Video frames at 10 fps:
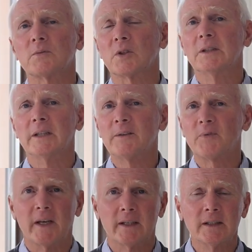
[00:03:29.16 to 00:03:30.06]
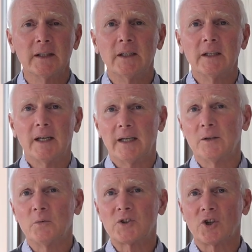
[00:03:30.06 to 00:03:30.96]
live in,
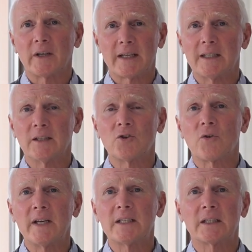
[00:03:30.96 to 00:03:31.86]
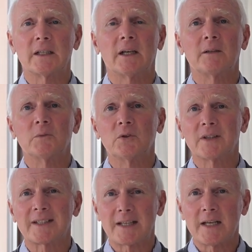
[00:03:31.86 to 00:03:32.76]
which are getting greater and
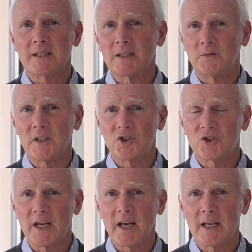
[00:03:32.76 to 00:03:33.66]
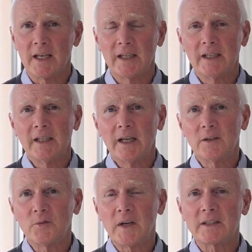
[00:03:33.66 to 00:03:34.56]
more extensive each day.
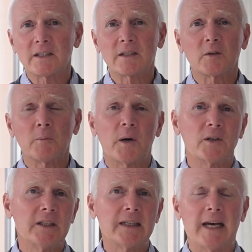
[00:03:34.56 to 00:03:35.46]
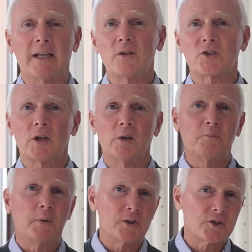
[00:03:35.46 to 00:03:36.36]
And the fact is that the body cannot
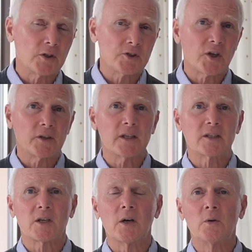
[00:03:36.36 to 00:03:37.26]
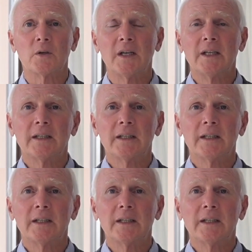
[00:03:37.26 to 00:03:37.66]
solve puzzles on its own.